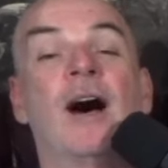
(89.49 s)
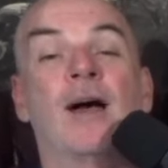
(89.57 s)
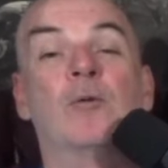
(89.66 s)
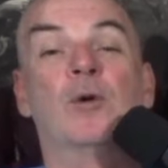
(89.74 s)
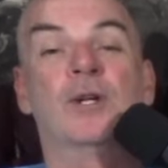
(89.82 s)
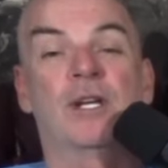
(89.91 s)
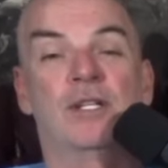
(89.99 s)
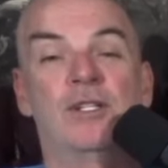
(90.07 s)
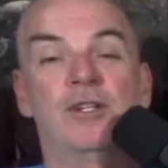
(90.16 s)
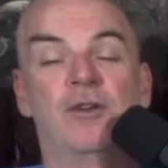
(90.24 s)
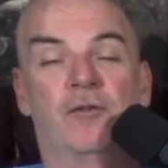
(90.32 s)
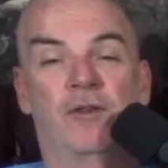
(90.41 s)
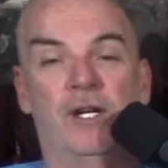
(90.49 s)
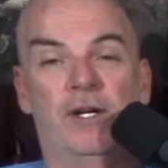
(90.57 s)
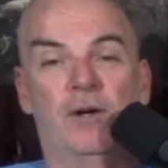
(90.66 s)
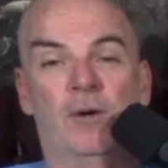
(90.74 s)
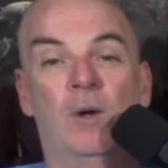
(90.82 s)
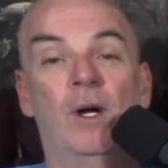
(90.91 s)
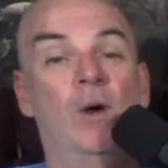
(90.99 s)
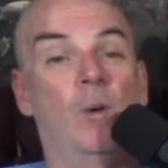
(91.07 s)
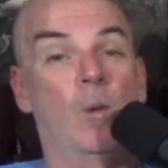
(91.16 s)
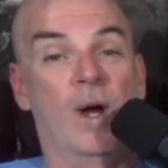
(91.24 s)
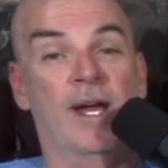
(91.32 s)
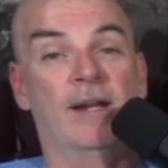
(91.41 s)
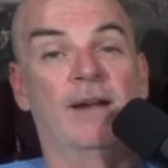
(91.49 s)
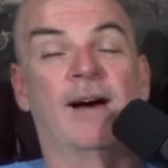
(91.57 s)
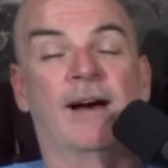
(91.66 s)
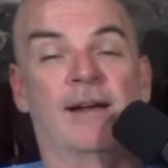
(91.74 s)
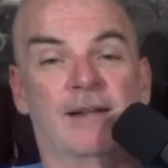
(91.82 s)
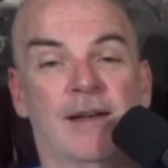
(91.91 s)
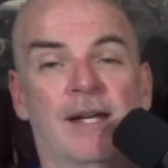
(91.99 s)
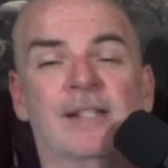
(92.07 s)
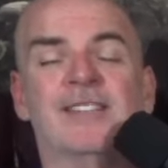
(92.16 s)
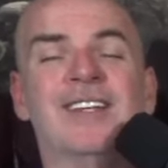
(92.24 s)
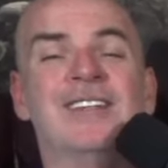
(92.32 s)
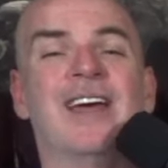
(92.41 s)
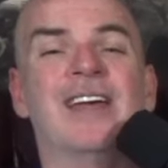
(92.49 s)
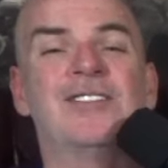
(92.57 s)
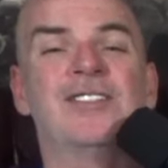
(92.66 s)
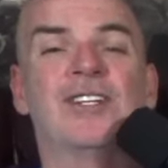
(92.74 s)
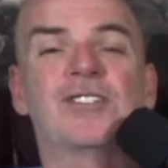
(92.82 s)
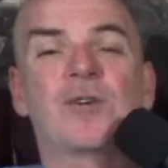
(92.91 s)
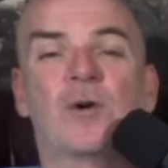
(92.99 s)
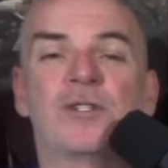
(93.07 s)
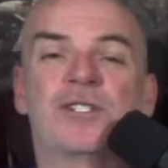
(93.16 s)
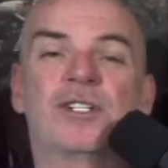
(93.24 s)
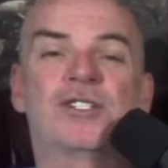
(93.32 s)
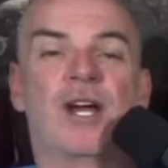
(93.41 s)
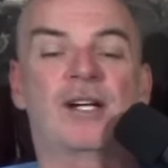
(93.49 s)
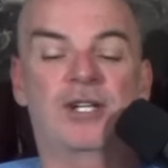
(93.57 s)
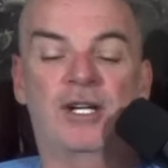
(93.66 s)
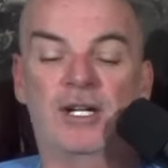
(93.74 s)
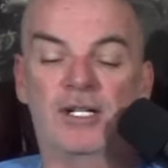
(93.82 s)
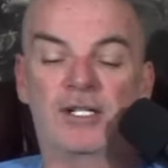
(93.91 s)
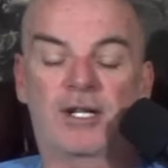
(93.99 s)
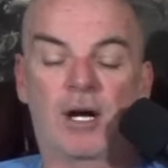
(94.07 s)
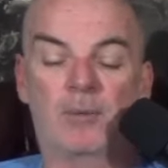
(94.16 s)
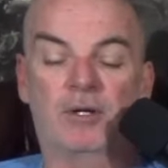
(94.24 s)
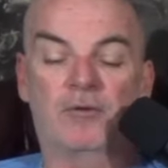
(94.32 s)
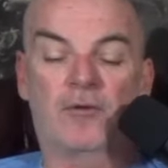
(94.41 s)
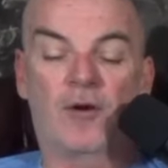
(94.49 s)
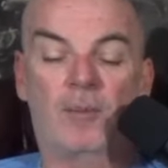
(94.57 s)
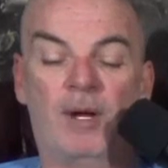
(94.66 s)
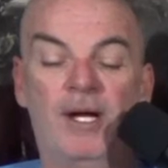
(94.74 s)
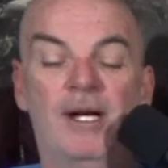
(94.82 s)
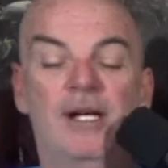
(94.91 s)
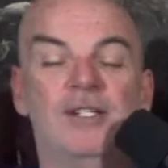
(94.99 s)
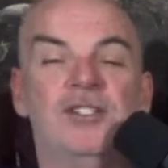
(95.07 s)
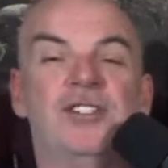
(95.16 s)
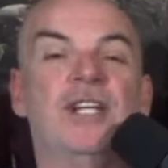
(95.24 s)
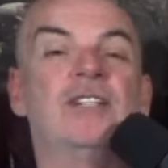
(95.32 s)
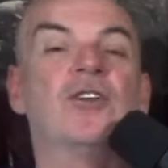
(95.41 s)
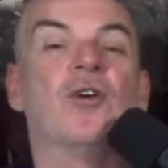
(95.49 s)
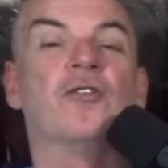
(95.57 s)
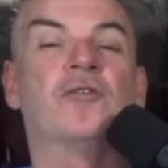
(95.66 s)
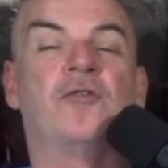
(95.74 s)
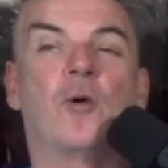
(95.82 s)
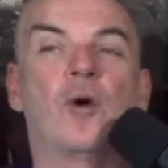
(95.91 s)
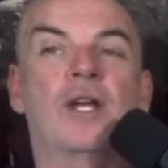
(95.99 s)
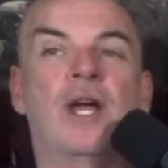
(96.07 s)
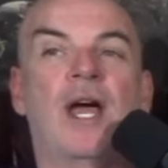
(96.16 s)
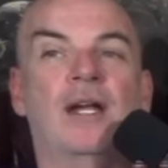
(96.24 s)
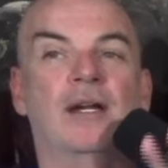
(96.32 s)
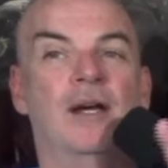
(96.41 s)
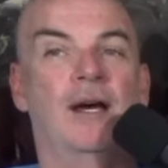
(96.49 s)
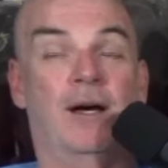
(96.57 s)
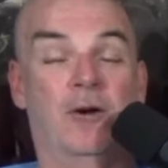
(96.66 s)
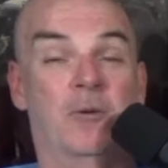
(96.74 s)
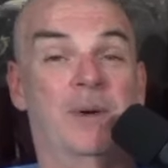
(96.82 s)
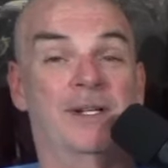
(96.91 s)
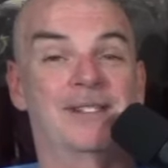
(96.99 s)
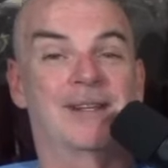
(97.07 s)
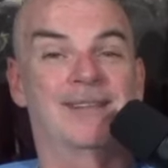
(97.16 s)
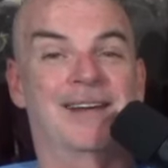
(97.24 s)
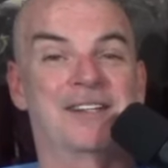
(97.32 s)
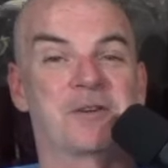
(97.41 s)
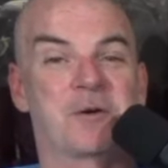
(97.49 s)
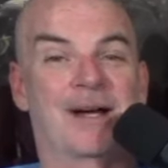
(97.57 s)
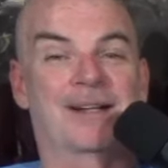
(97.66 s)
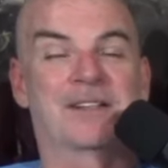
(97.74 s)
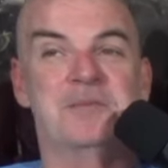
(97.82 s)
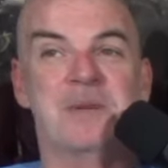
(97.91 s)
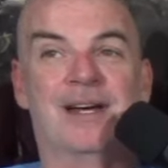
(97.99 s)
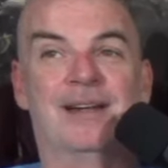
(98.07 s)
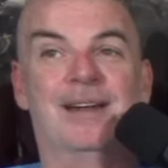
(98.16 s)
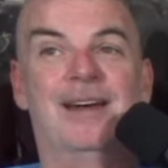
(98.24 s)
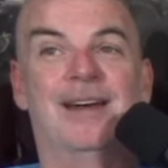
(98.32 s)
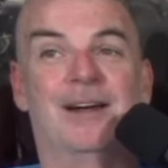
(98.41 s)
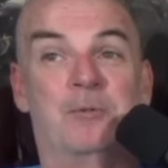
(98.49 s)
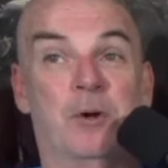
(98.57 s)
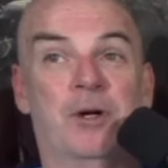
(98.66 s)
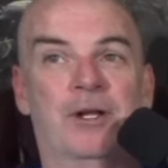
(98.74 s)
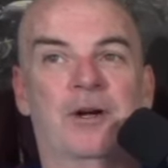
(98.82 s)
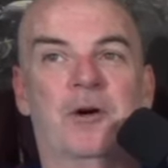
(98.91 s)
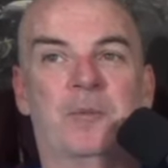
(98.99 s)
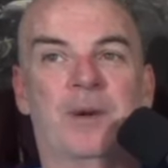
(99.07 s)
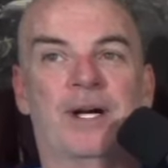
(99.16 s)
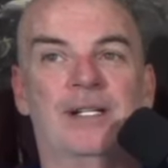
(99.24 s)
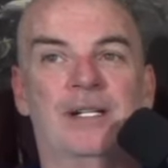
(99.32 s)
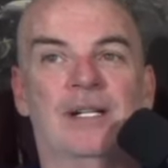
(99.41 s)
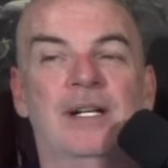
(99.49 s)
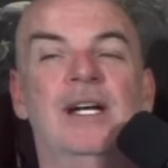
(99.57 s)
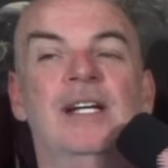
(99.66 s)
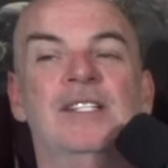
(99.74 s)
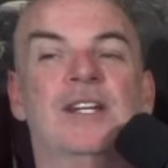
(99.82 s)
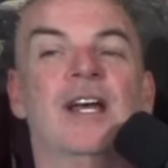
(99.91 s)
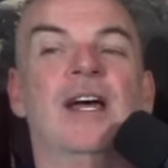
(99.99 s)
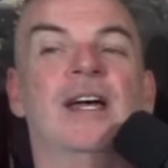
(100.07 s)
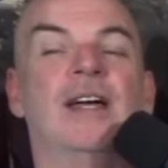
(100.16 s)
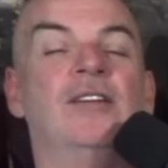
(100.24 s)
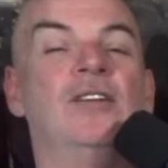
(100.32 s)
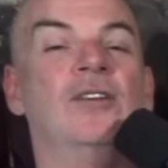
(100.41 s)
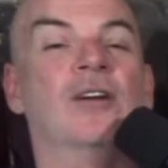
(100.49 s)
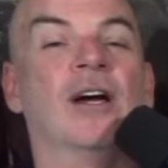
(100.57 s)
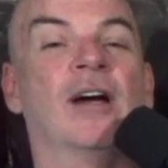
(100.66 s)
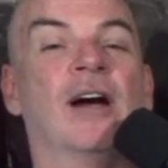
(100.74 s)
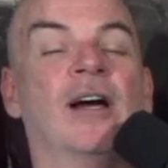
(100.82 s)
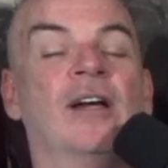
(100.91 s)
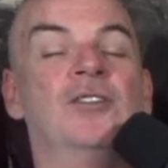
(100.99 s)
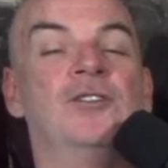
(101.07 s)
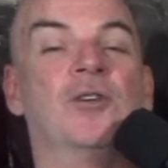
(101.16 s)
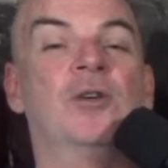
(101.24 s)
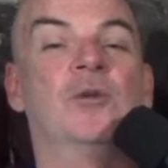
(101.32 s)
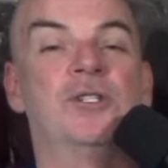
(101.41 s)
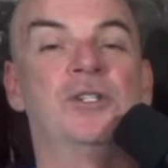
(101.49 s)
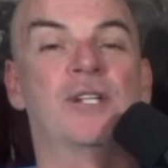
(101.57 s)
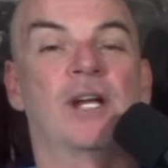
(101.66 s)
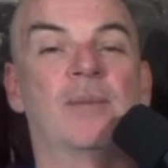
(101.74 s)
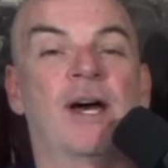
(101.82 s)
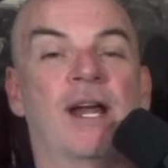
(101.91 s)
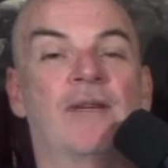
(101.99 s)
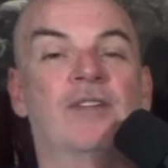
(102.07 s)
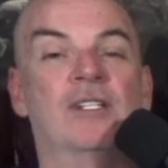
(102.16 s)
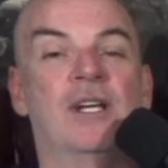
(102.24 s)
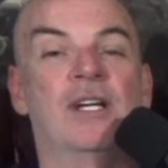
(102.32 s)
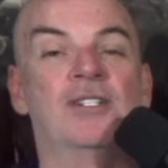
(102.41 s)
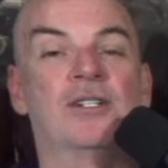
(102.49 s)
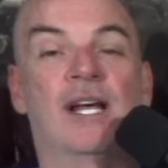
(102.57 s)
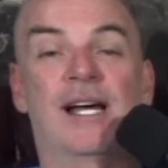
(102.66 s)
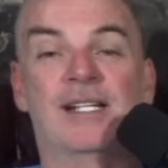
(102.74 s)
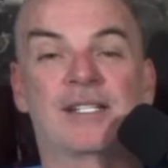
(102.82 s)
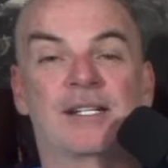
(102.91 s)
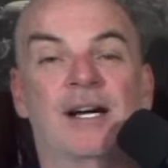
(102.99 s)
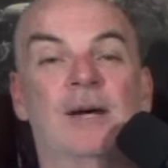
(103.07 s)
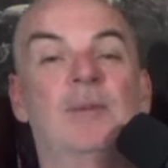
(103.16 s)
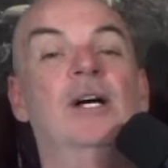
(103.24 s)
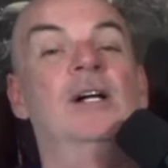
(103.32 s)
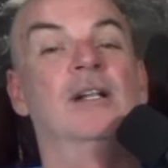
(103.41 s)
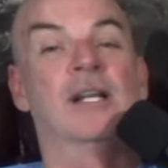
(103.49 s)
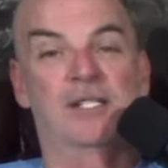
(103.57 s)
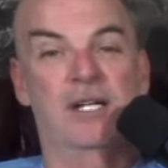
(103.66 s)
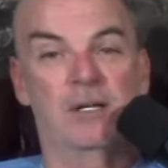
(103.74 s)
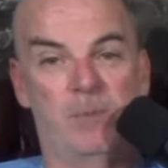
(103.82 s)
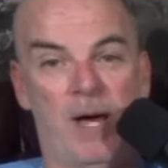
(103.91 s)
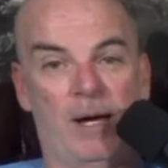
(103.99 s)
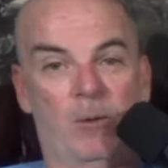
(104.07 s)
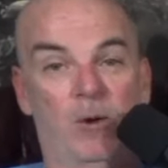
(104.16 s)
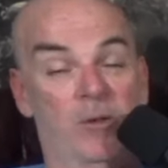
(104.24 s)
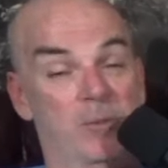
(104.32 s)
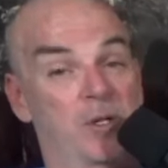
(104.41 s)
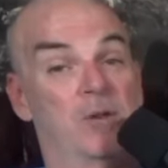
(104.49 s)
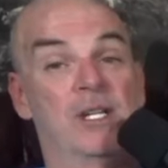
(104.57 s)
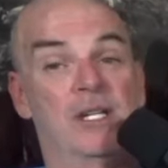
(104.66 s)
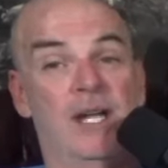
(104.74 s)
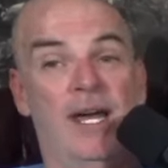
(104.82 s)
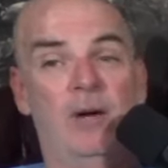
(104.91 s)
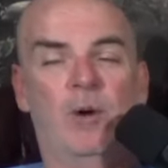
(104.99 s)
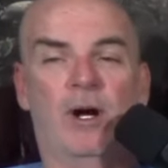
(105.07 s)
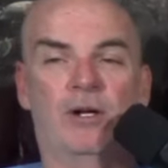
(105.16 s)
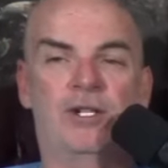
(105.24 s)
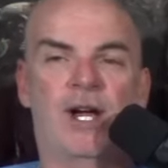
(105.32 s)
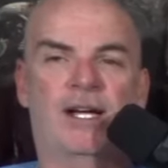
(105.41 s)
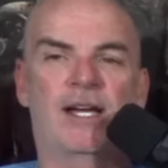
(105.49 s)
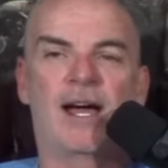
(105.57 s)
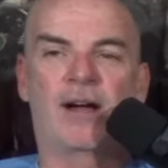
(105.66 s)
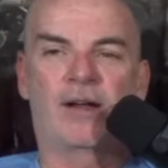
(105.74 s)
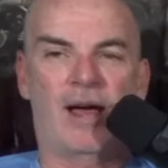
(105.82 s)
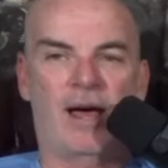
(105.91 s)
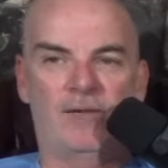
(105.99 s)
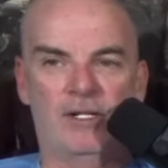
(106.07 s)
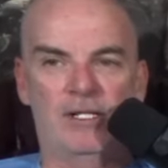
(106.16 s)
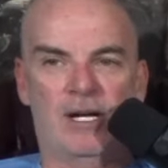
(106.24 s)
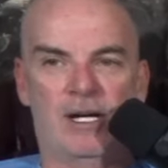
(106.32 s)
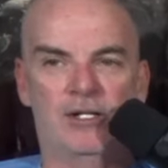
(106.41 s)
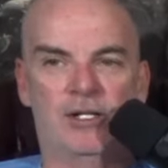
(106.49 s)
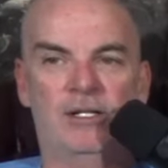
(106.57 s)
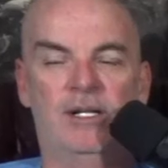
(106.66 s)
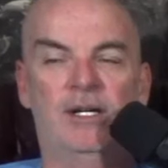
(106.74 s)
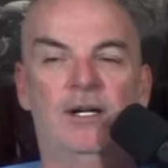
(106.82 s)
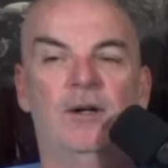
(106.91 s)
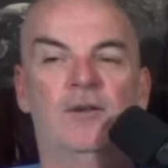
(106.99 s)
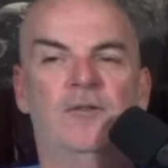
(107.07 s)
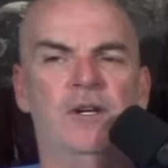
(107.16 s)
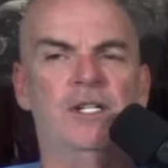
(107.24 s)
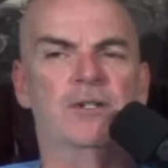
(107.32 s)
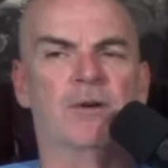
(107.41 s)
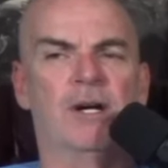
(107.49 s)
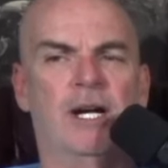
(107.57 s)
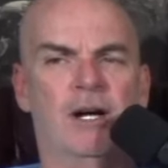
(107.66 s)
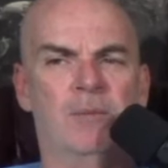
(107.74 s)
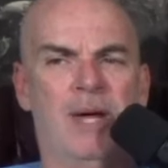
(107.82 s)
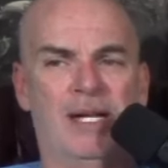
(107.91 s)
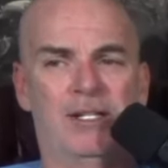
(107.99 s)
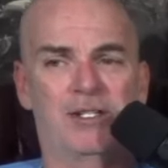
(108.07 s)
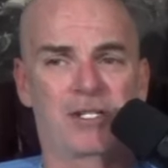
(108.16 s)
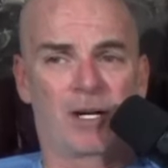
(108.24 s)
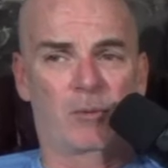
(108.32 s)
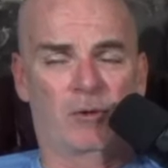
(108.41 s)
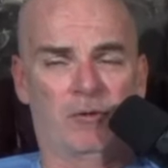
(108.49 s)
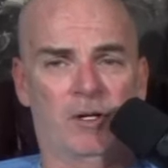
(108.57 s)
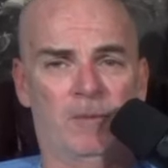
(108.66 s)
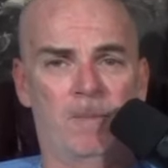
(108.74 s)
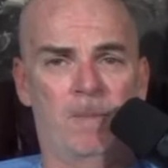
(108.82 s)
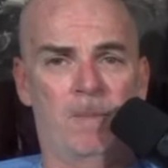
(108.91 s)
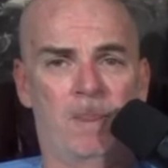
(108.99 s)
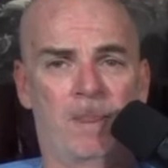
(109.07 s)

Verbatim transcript: I will get to your video when I can. Today's Discord suggestion is coming from Zetor forty-eight. I hope I said that correctly, man. I really hope I did. He said, hey, I enjoyed what you said about Avantasia last time. Let's get back with him. So today we are checking out Avantasia featuring Amanda Somerville